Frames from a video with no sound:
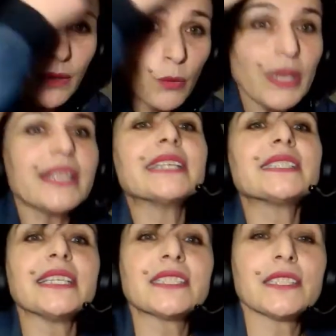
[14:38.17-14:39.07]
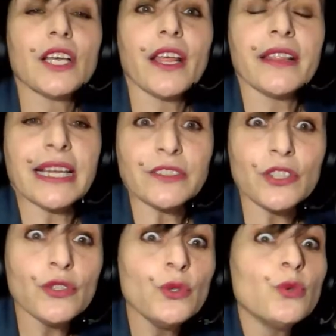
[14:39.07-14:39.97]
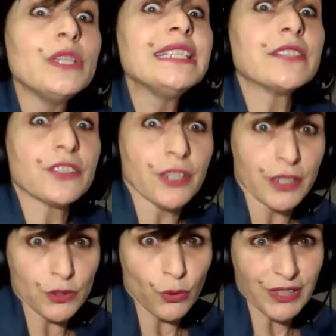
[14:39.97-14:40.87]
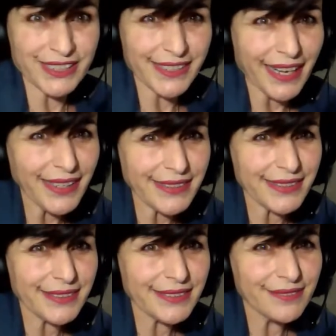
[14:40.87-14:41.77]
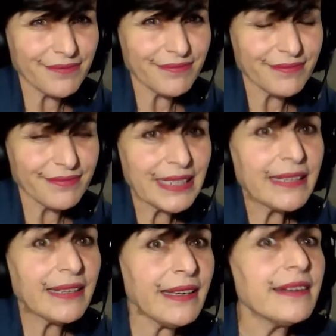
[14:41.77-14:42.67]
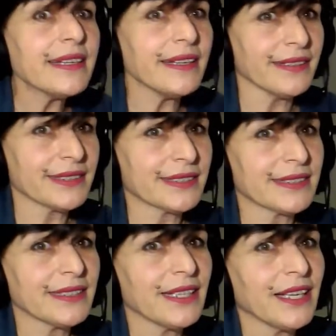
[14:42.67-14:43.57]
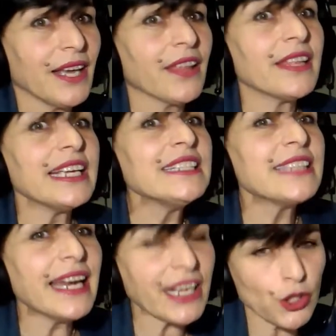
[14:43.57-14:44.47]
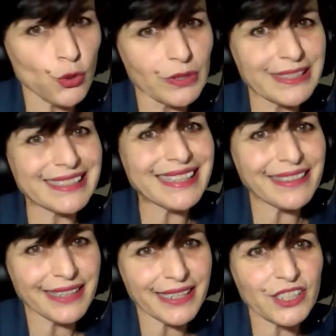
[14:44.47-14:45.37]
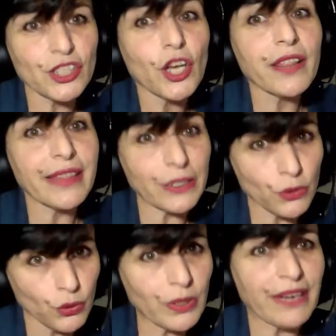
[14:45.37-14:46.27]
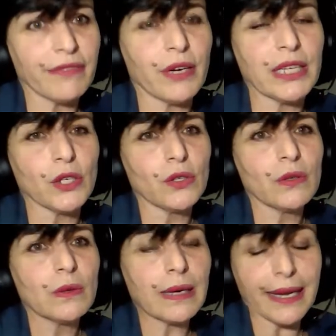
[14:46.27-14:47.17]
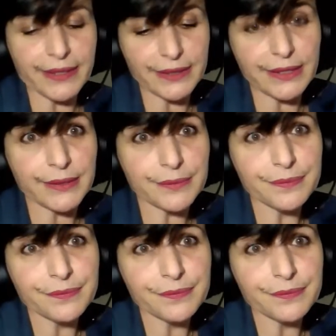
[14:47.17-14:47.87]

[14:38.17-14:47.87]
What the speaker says: weaknesses that you need to turn to the strengths? Here is the intellectual standards that you can follow. Clarity.